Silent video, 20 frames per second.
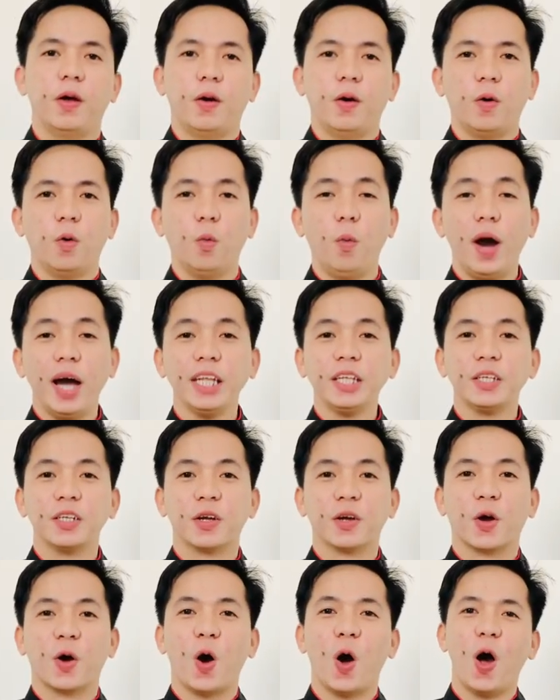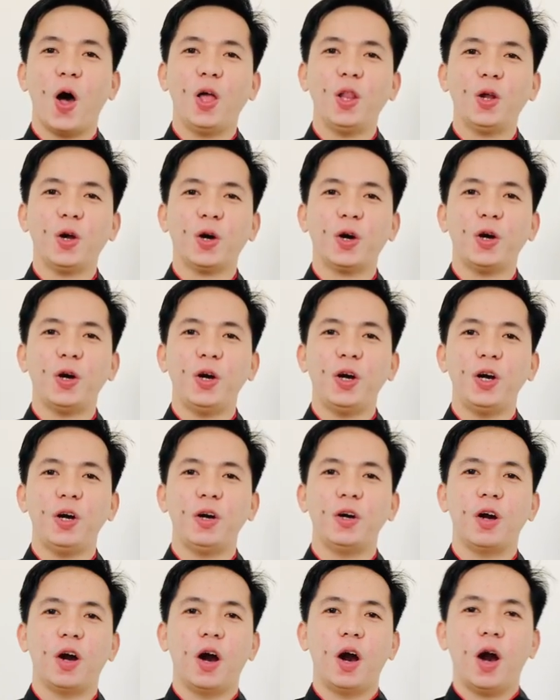What color
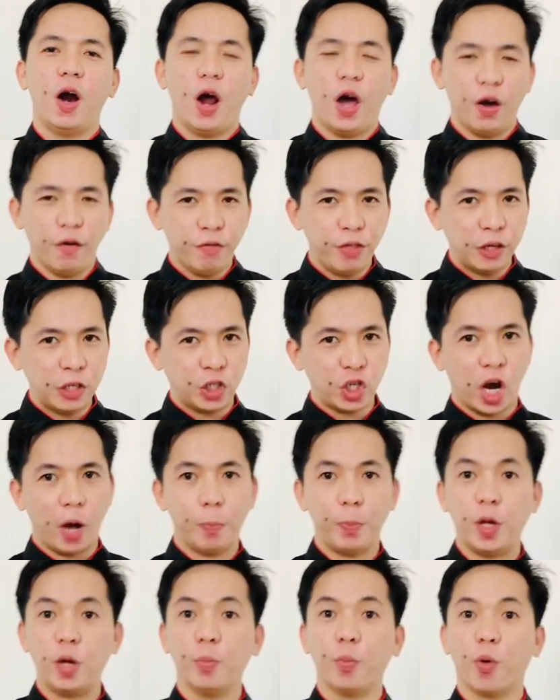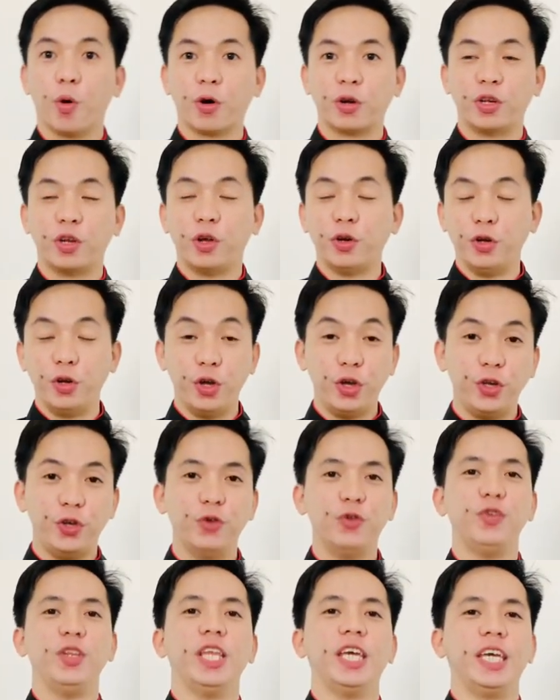of the chopping board do you
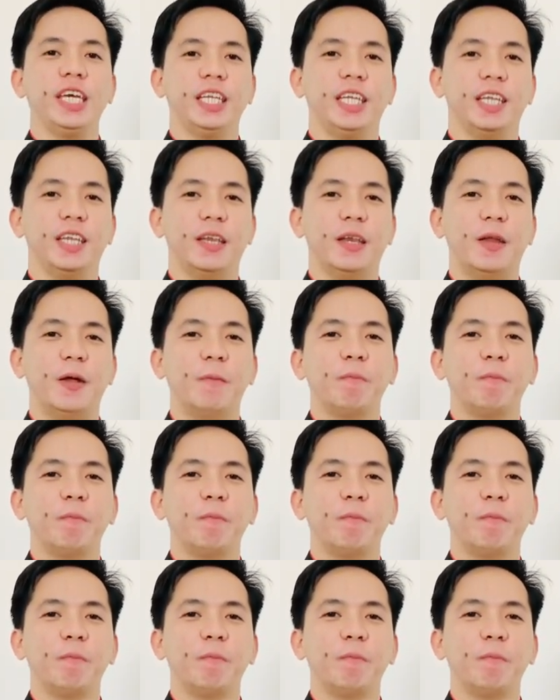need?